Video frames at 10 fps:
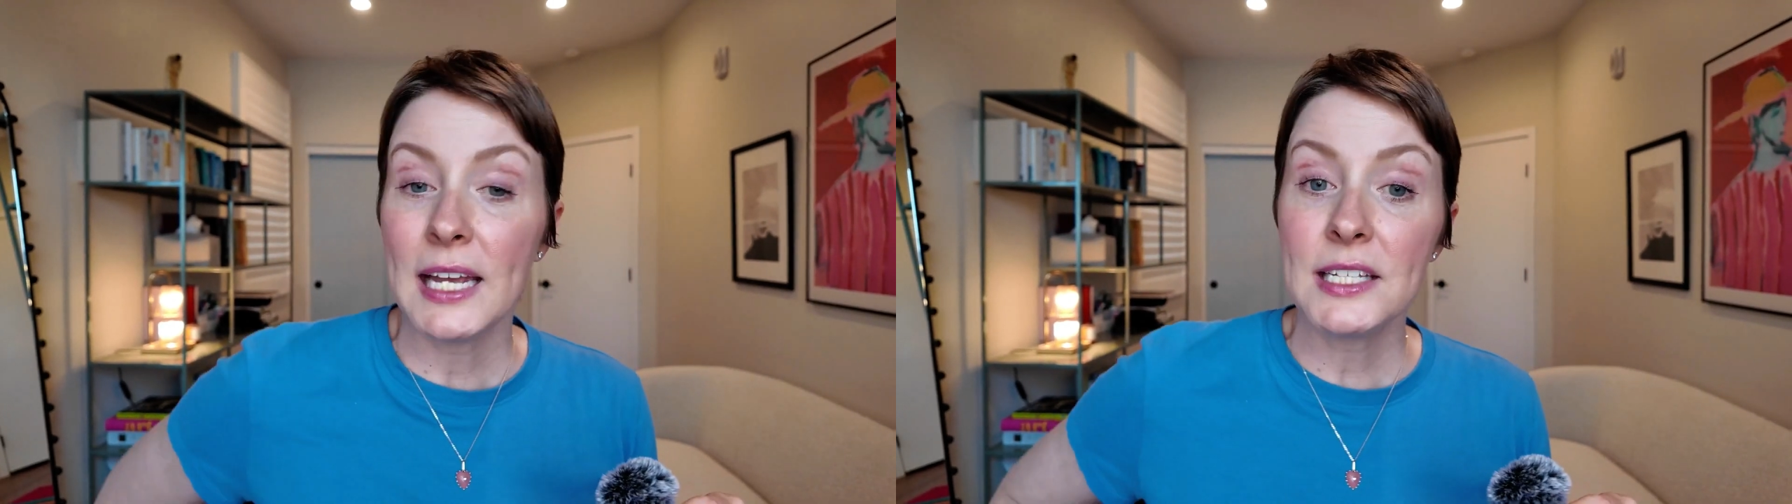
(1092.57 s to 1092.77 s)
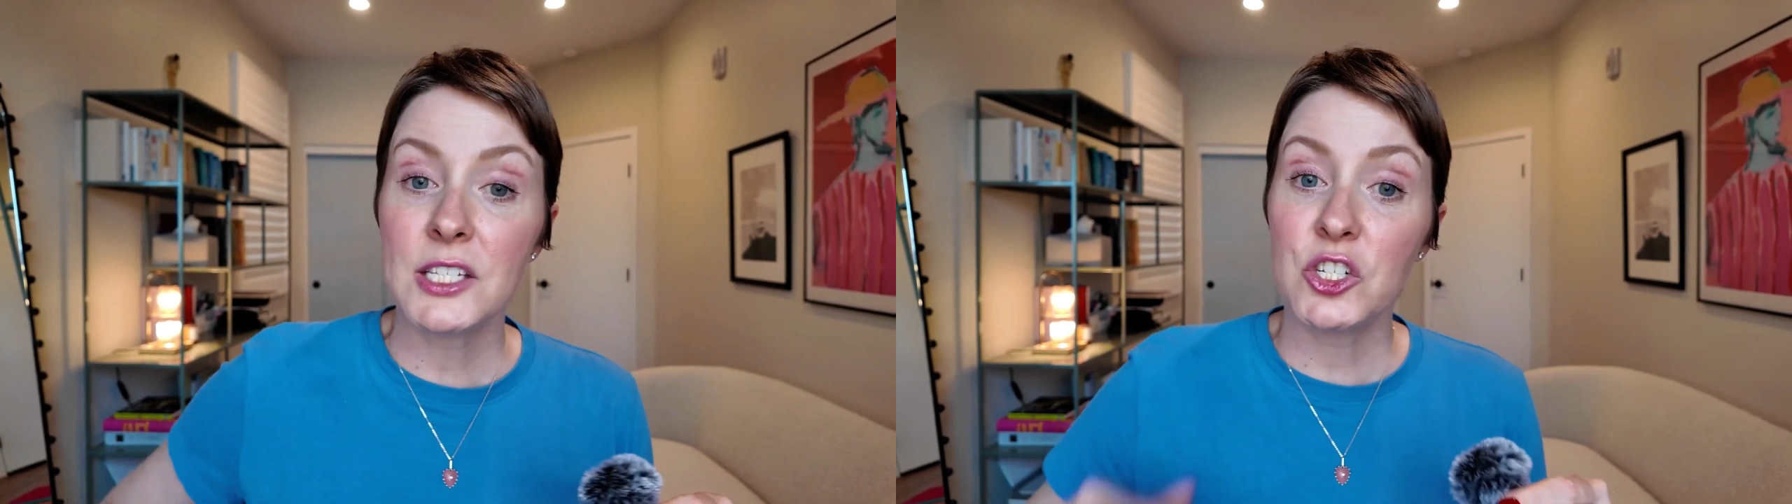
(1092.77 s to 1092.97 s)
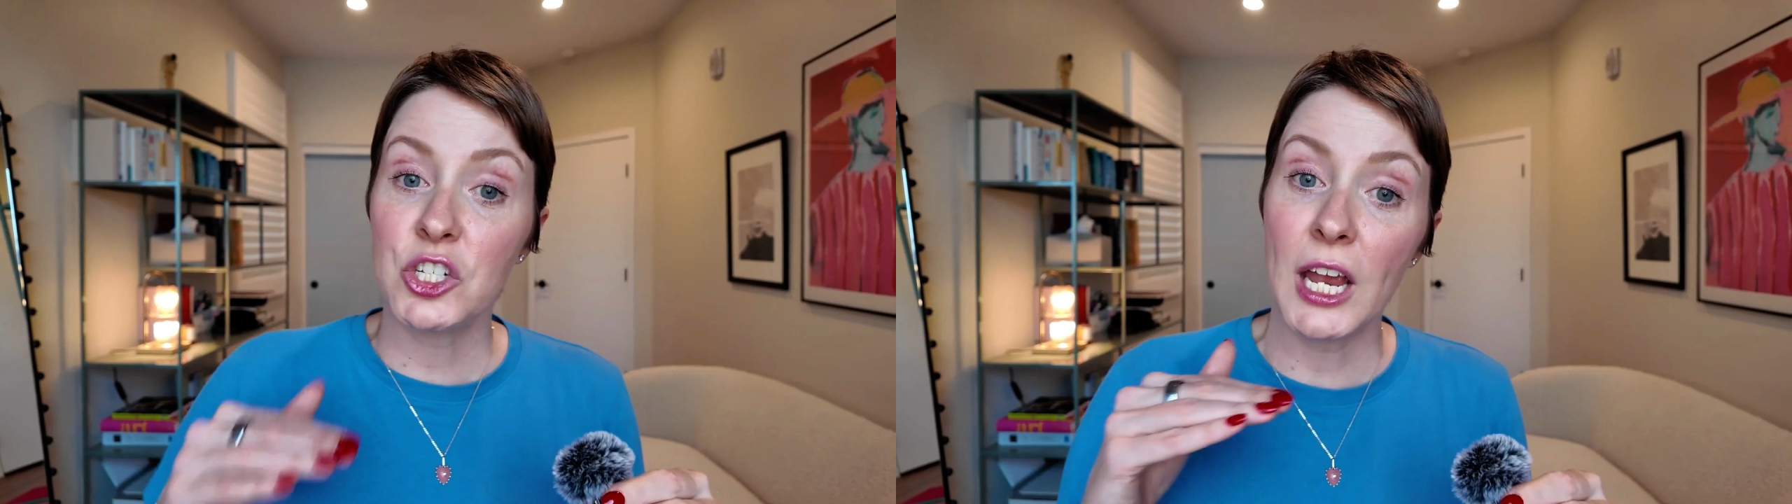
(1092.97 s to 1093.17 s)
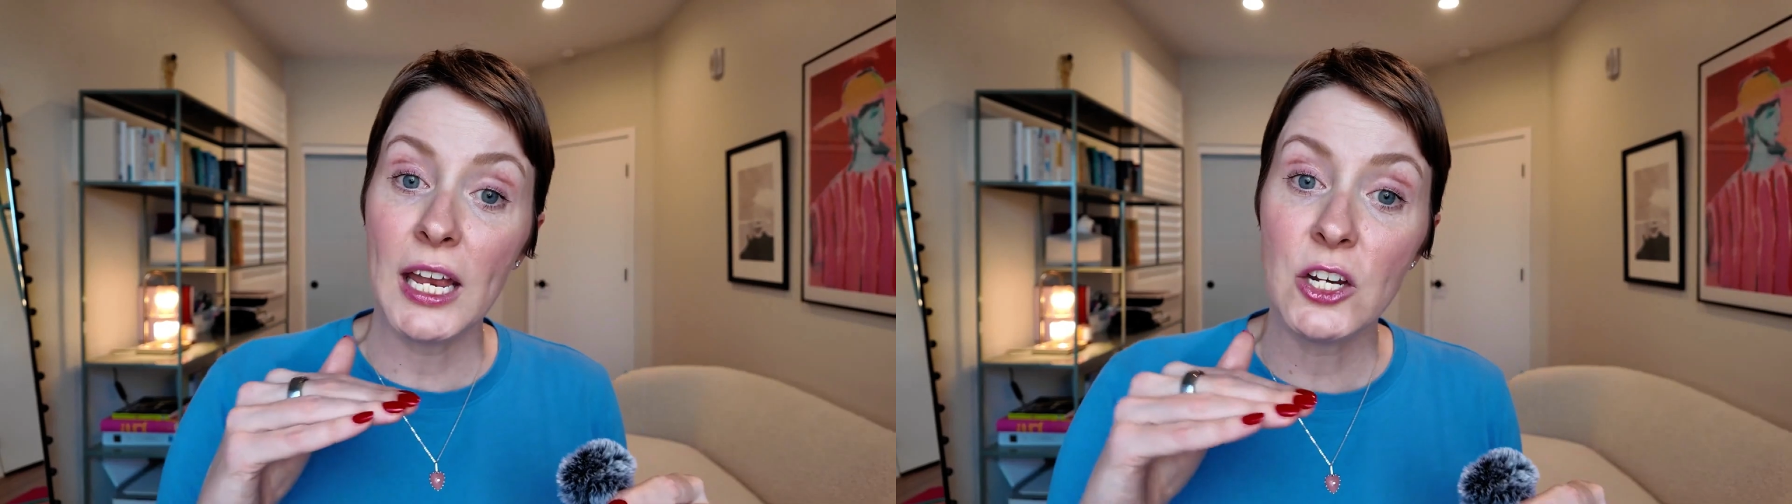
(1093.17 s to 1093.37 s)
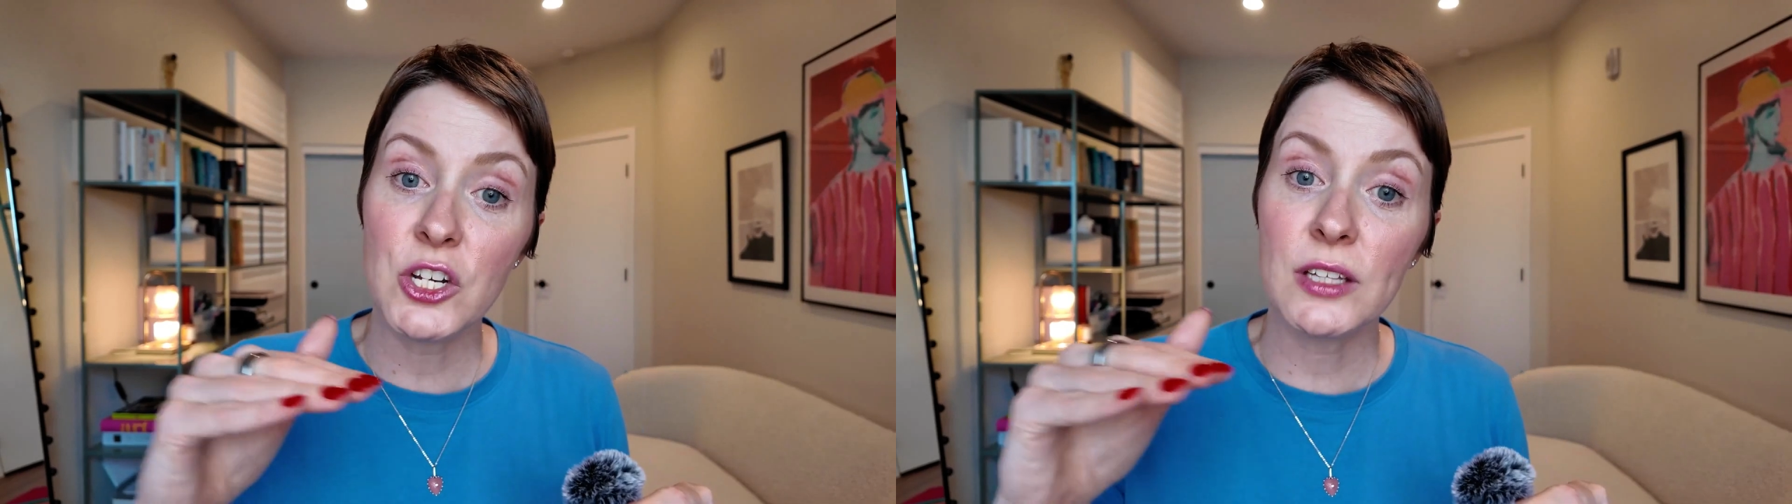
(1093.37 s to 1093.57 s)
it's
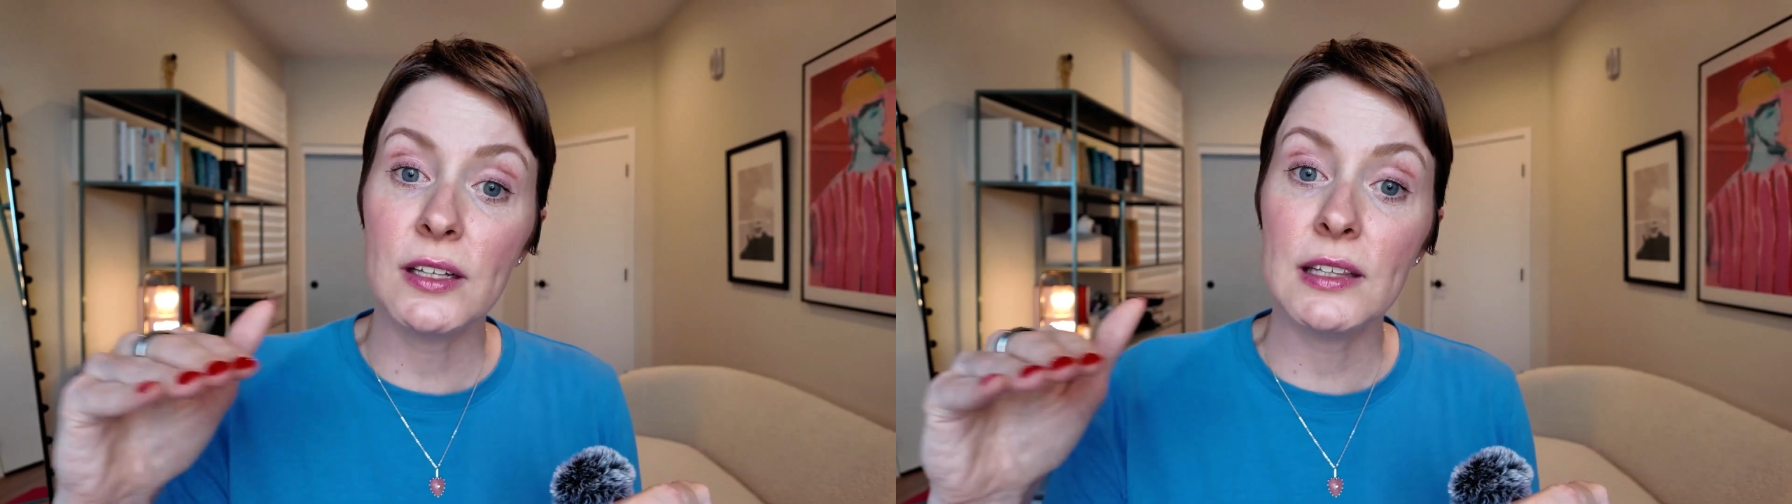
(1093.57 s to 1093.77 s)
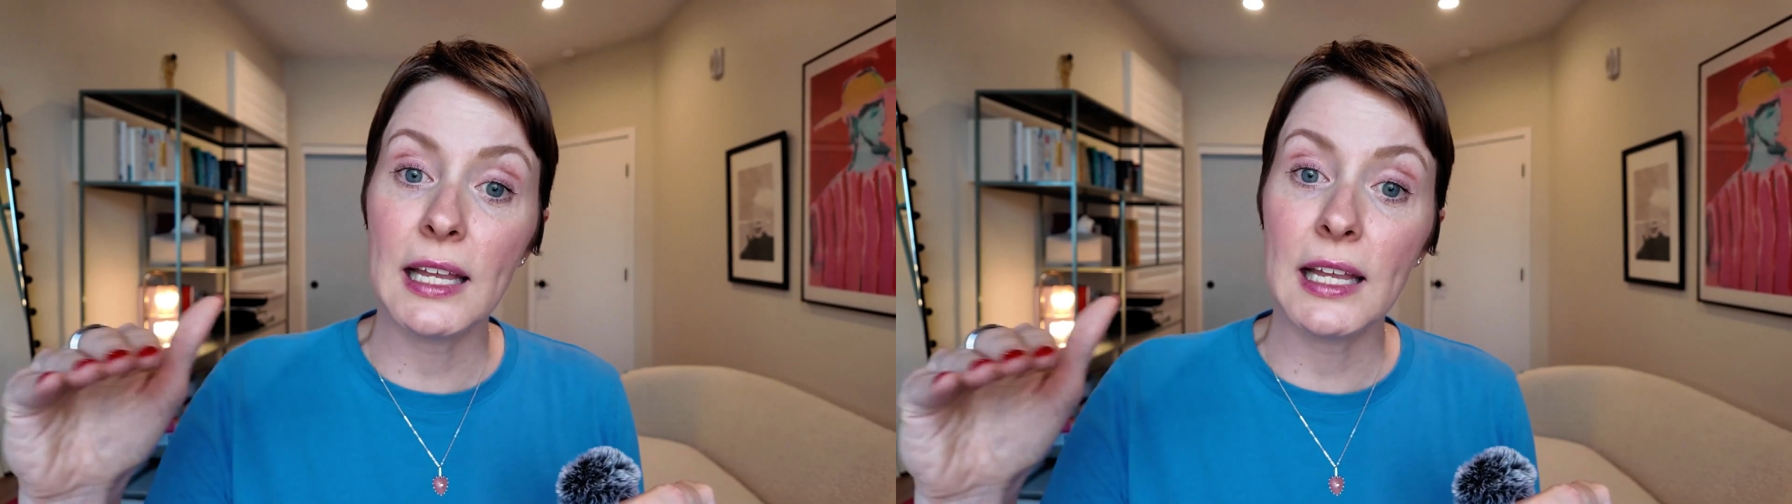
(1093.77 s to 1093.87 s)
changing the